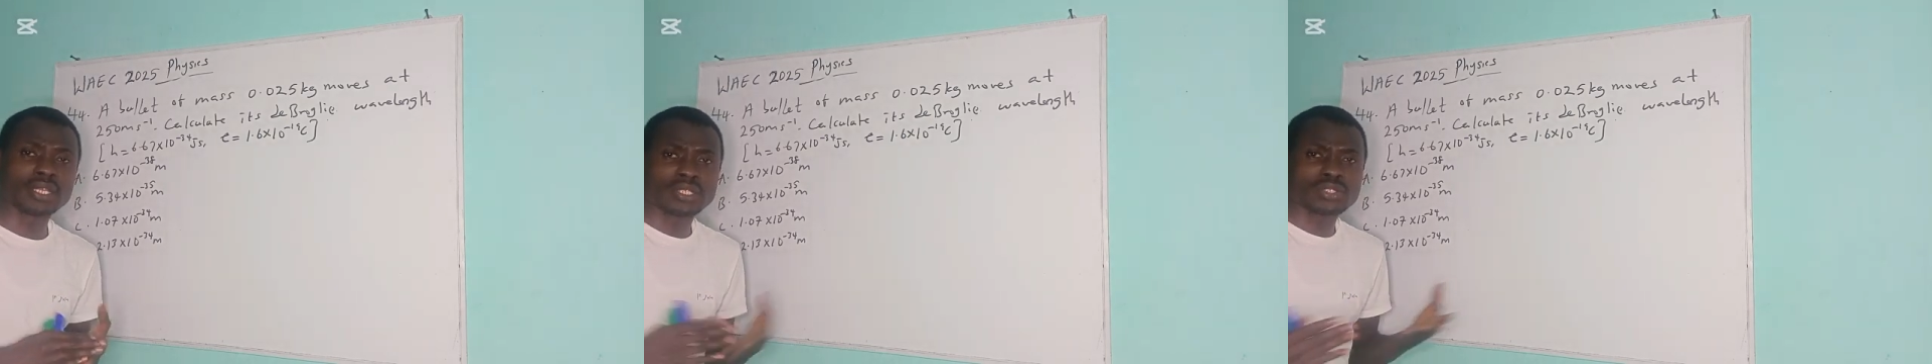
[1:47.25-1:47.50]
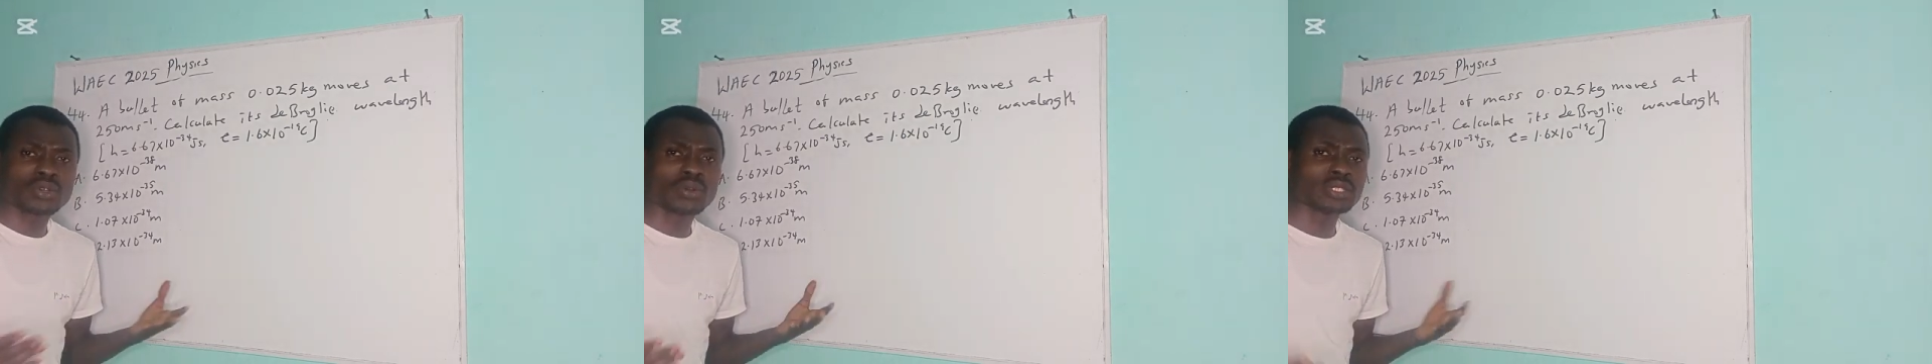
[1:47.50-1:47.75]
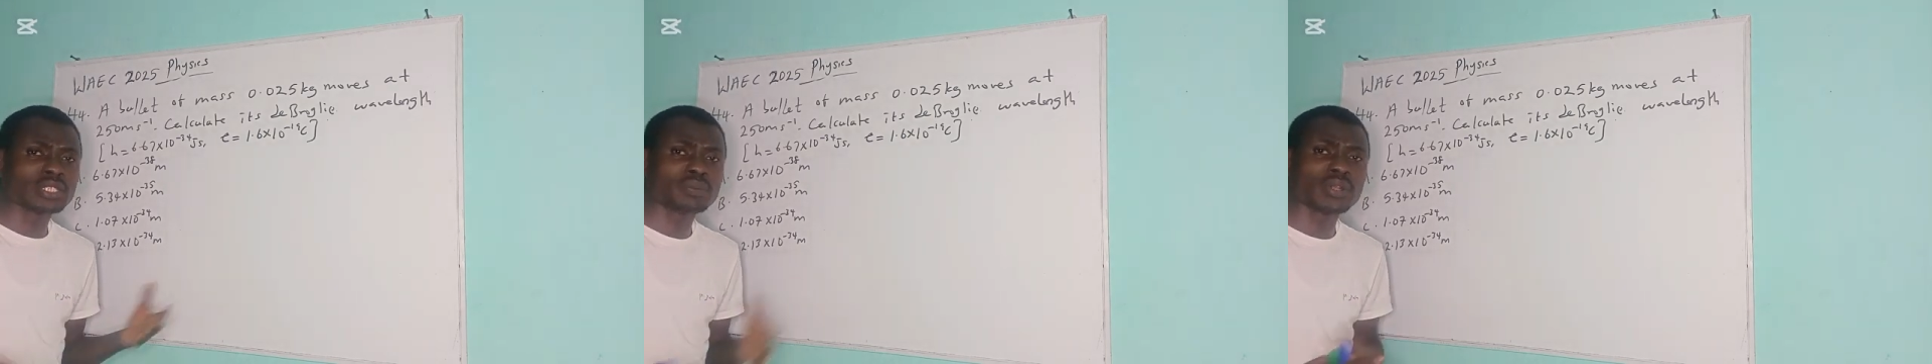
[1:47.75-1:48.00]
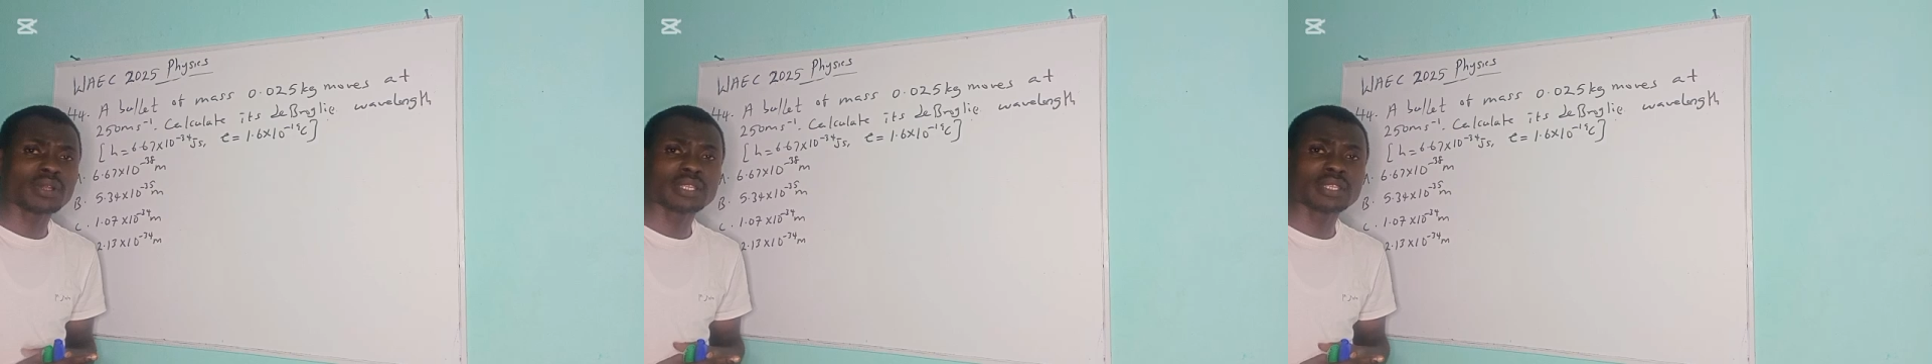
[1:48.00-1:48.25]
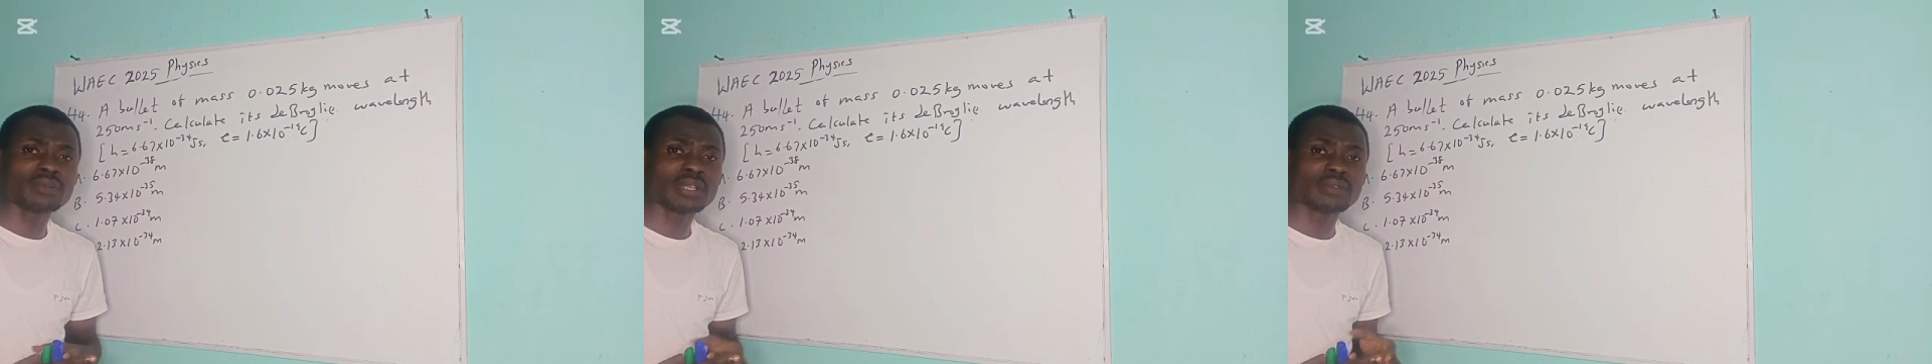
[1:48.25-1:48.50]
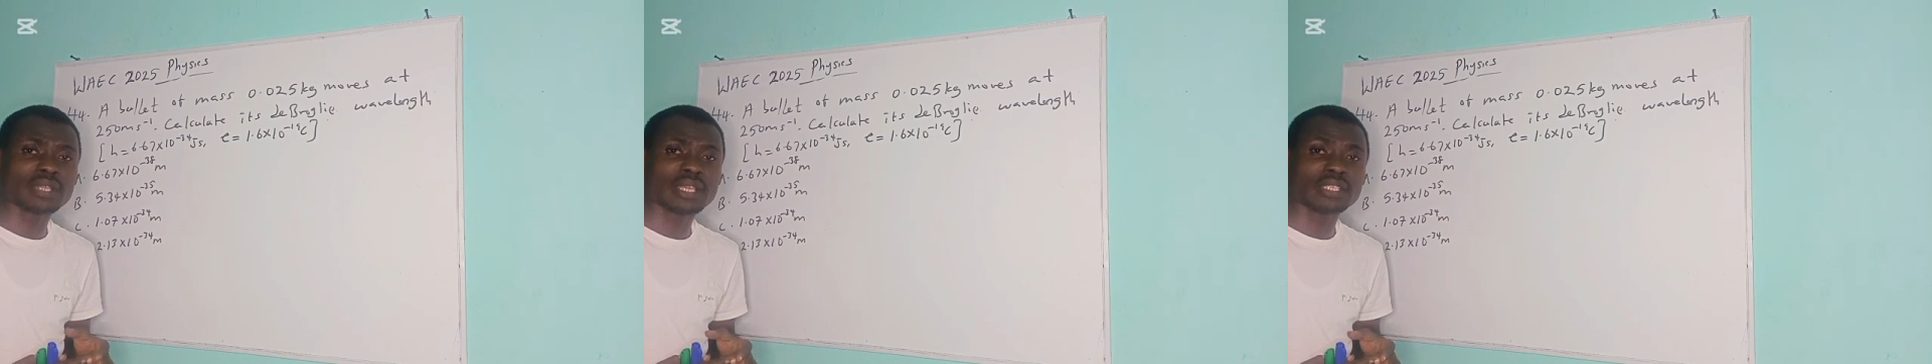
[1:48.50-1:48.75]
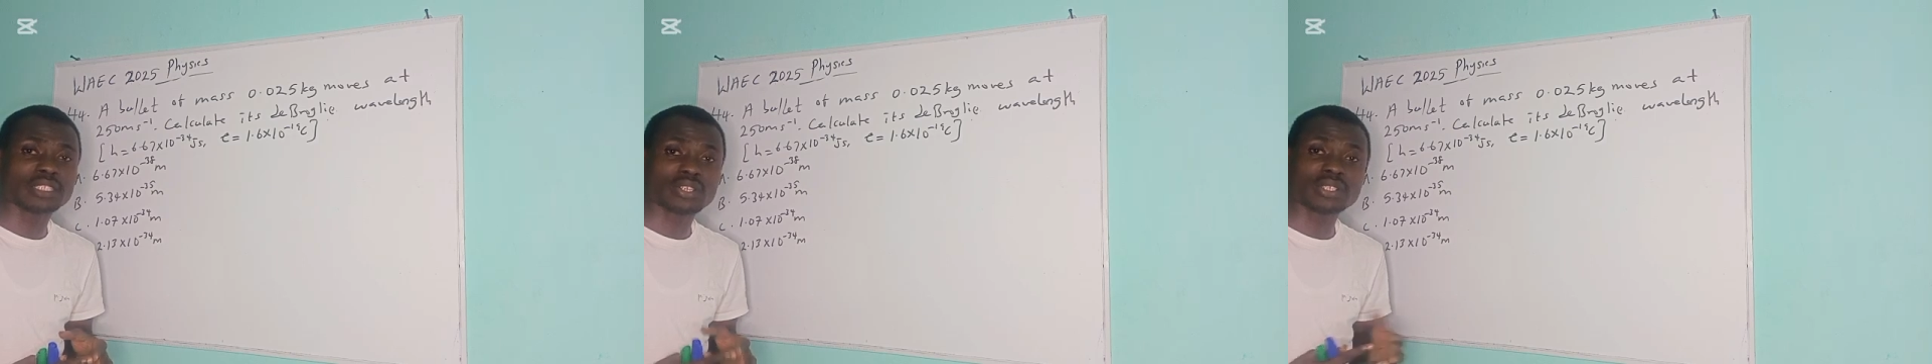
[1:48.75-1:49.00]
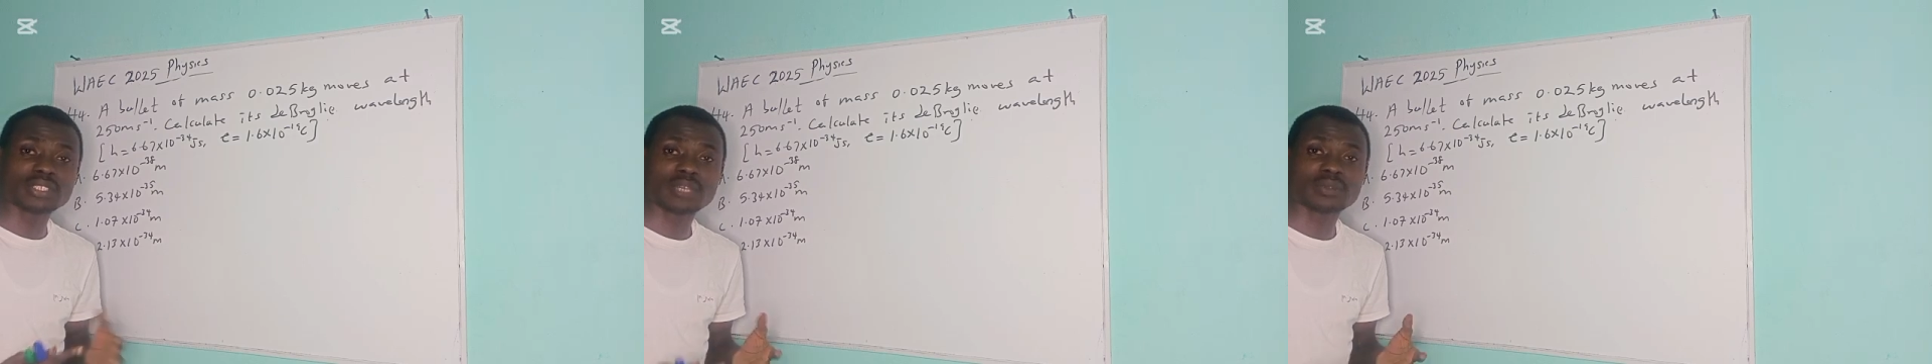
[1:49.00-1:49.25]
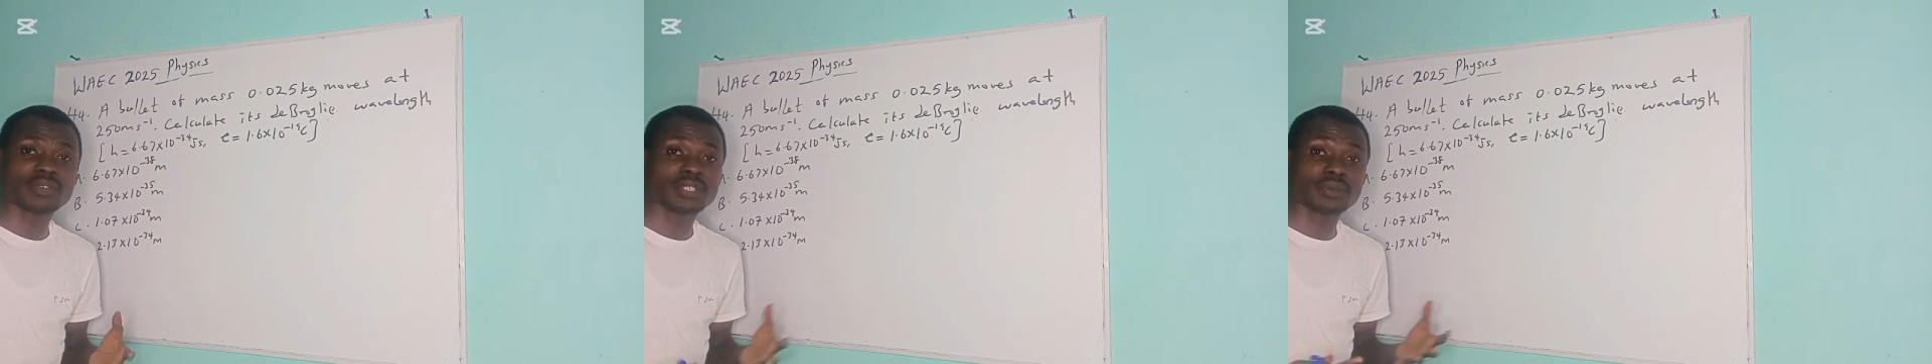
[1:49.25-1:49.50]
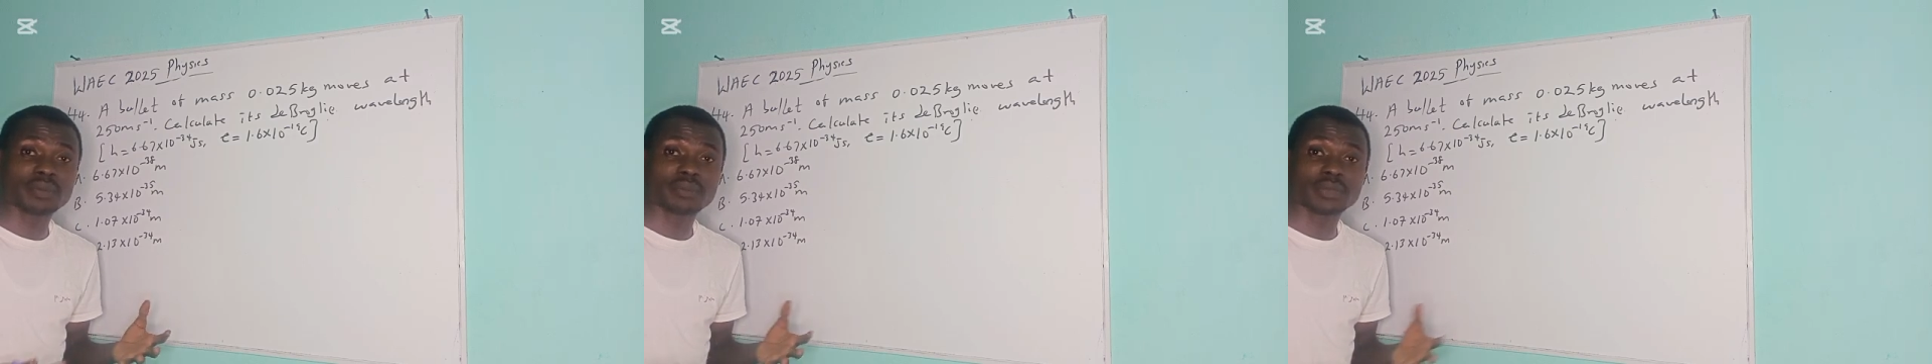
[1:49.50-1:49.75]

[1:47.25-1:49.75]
So the Brownian wavelength, the concept of the